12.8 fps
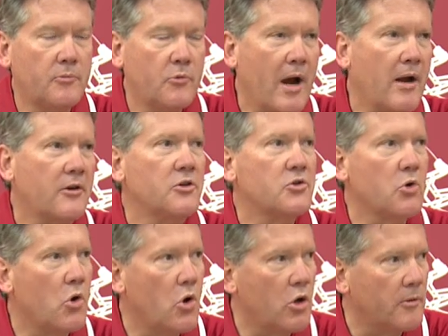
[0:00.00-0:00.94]
crowd
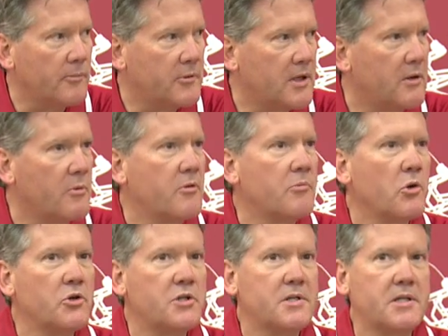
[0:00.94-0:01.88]
control, dealing with
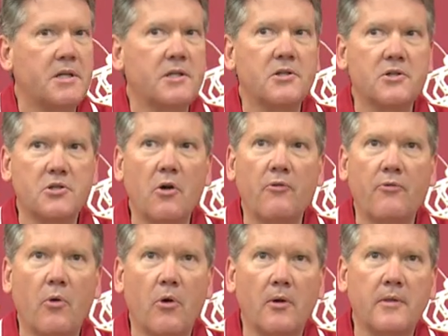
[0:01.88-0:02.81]
emergencies and so
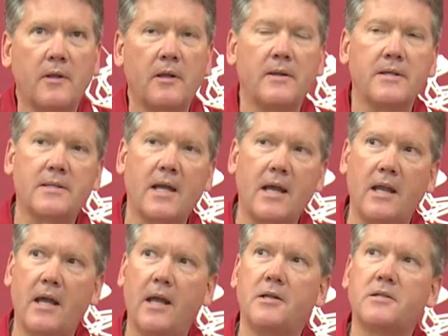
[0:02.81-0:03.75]
forth. And in this day
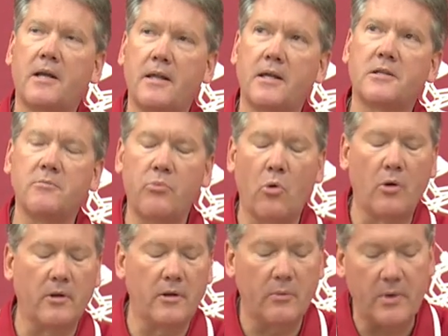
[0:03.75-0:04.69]
and age, I think it's
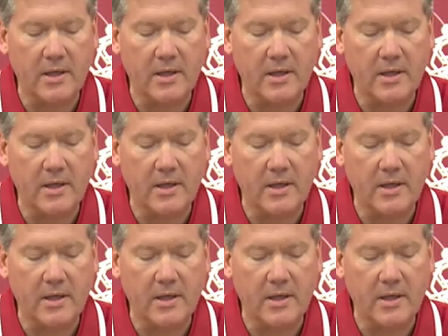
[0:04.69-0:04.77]
important that